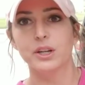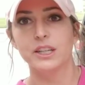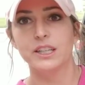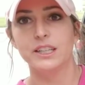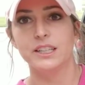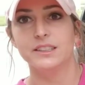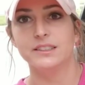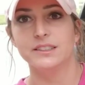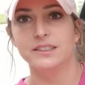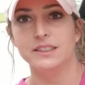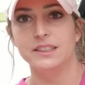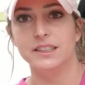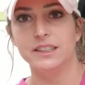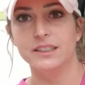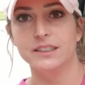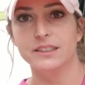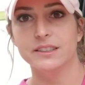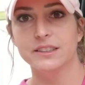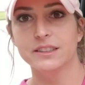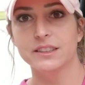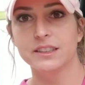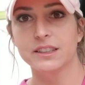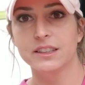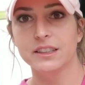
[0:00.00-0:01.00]
pretty is
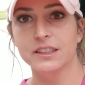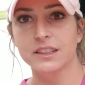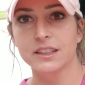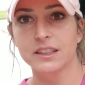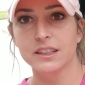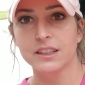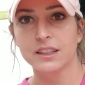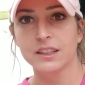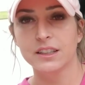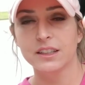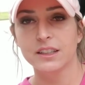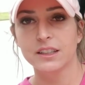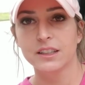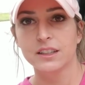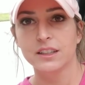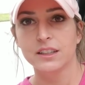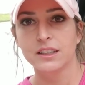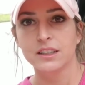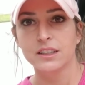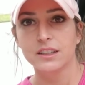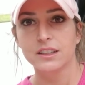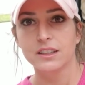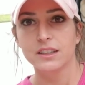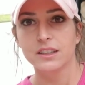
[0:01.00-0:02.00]
this?
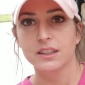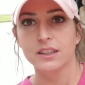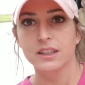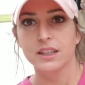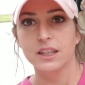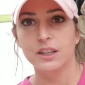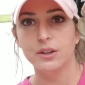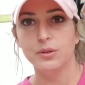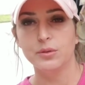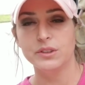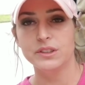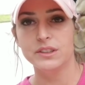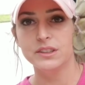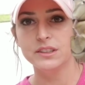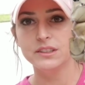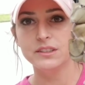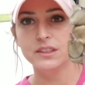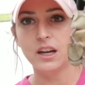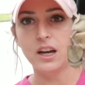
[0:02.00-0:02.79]
It was a